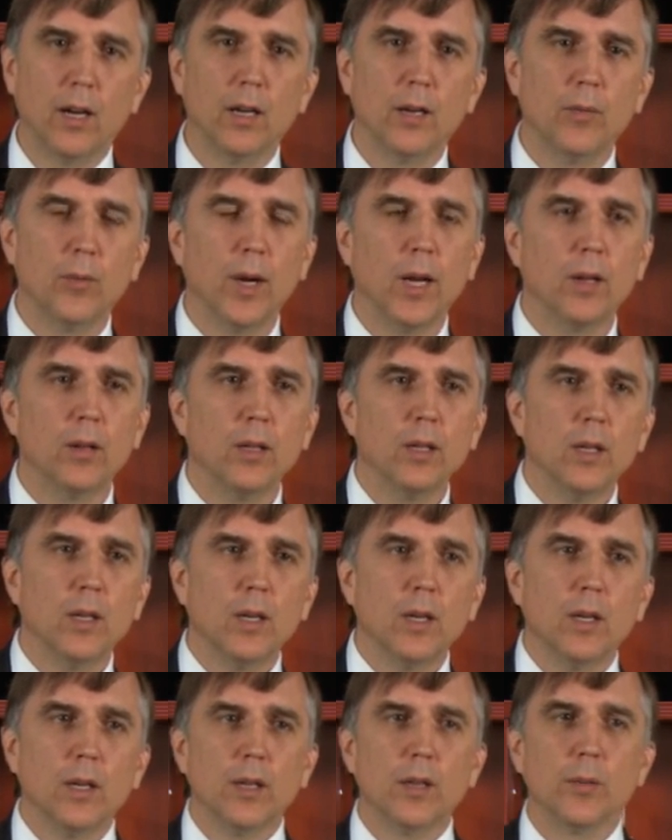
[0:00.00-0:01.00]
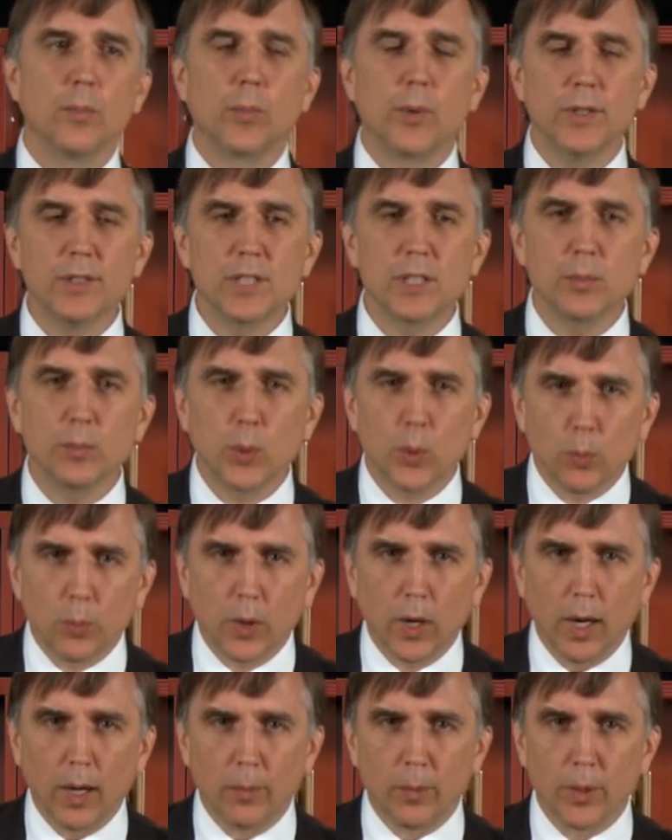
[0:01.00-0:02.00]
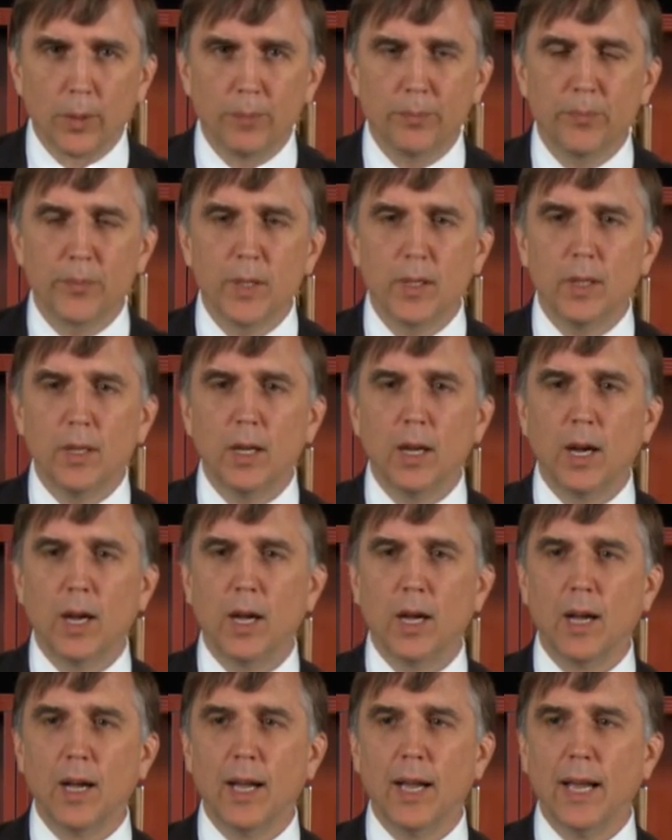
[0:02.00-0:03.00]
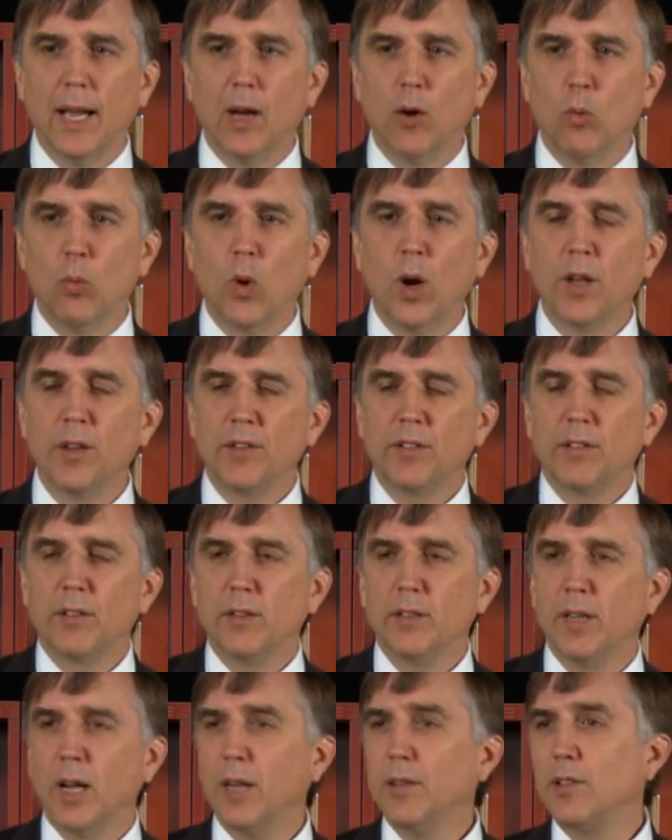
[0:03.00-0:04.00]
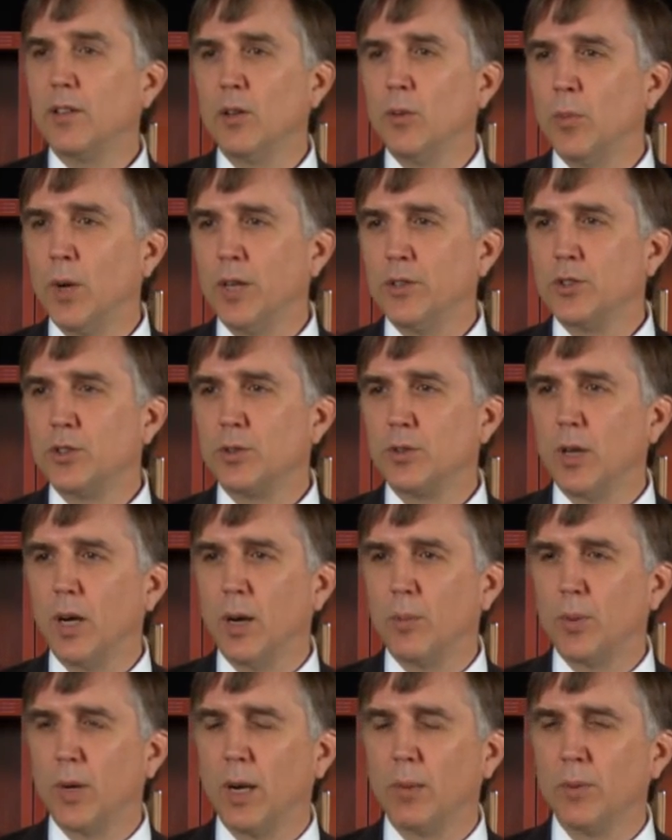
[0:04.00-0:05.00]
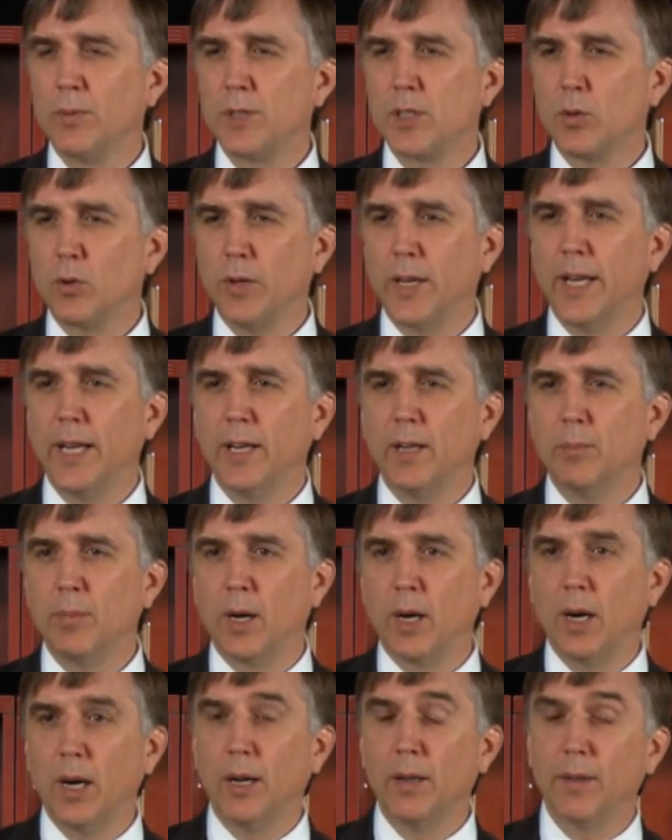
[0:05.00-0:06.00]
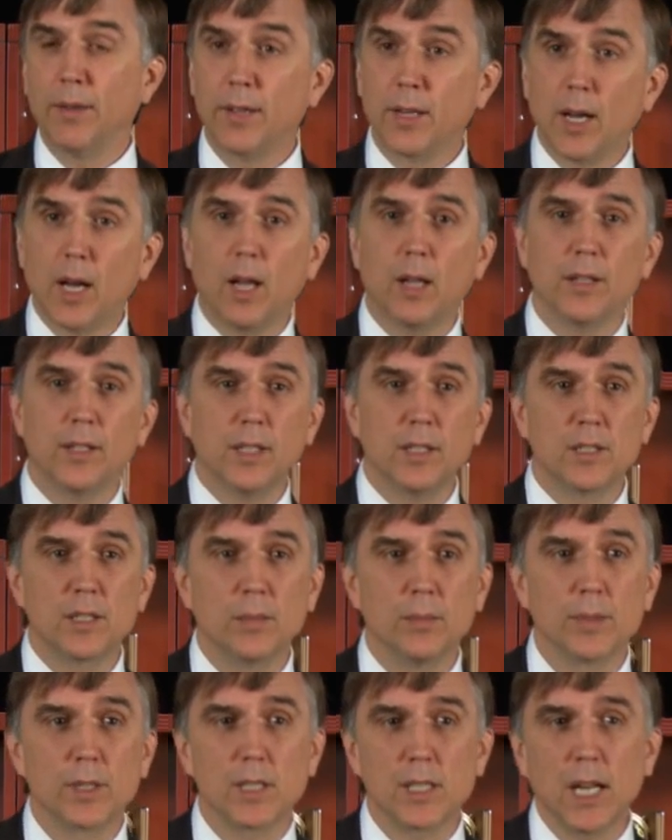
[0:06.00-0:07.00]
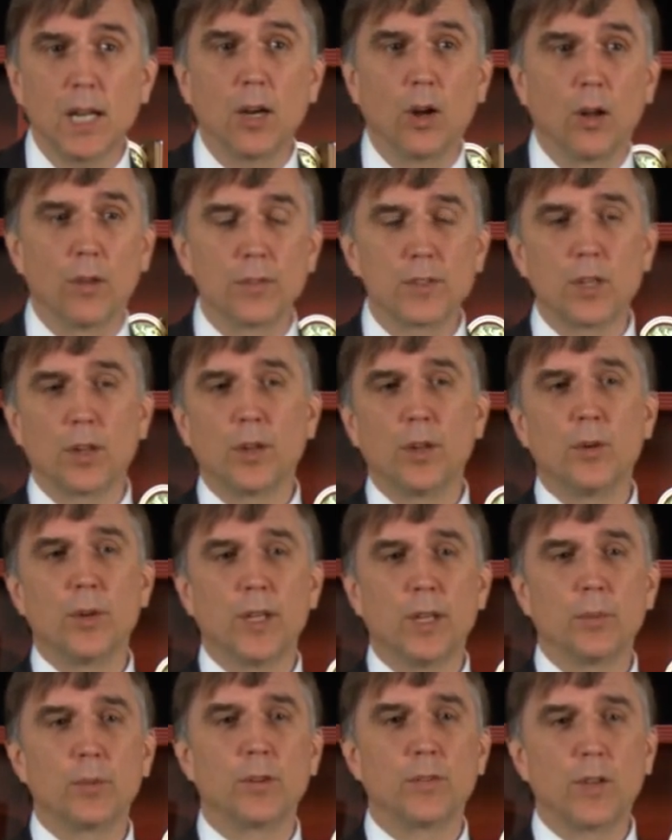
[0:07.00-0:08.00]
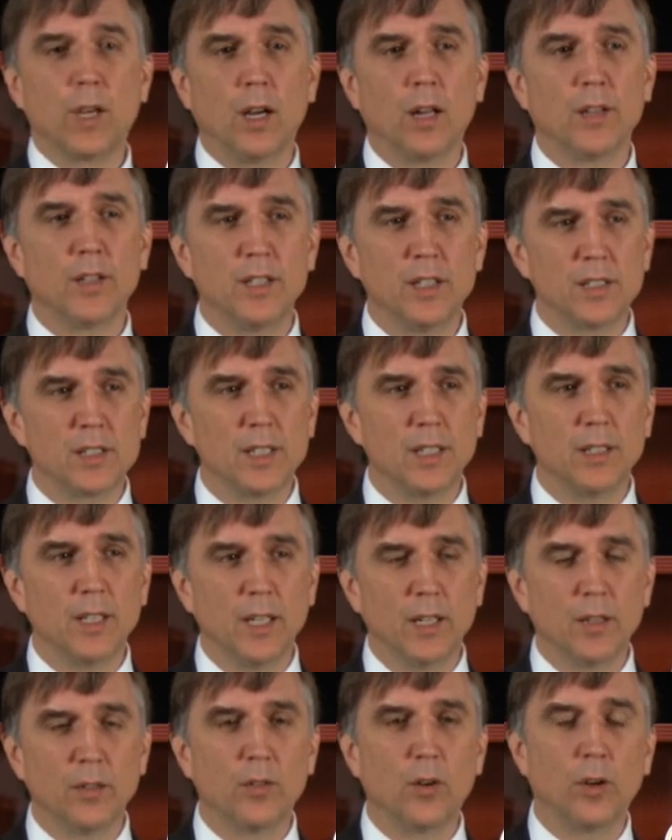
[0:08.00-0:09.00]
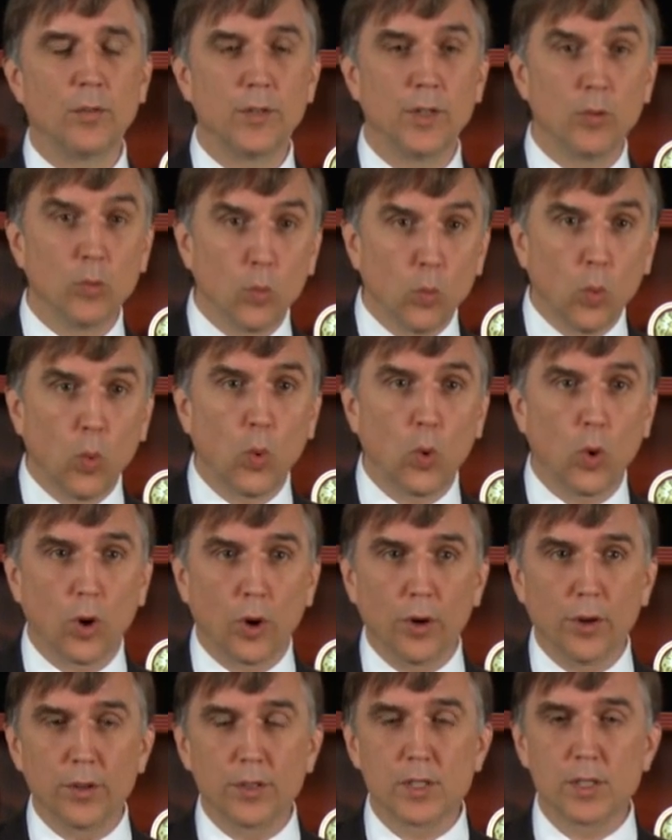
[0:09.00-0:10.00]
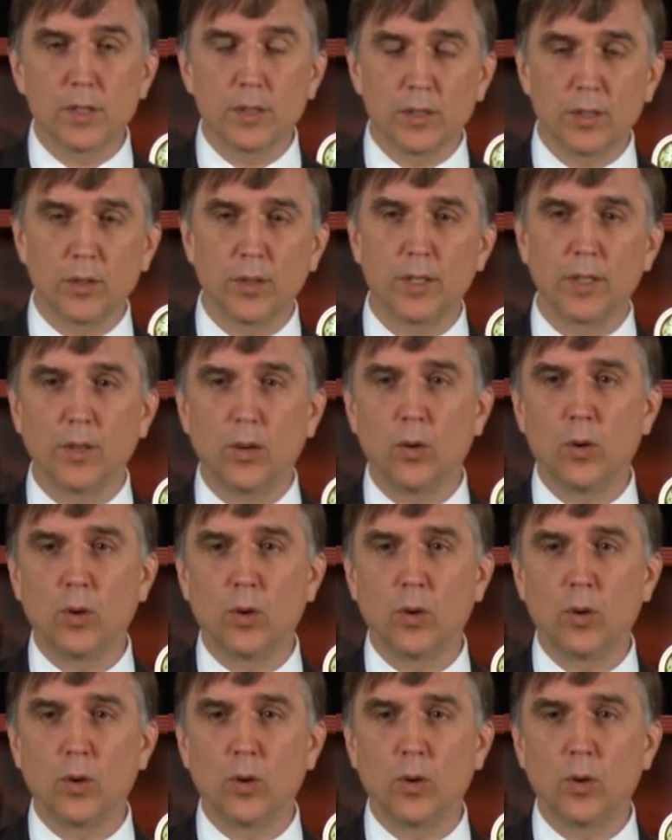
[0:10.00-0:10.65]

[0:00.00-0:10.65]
Well, the principal problem was not so much problems created by the colonies themselves, although a number of colonies did get involved in wars during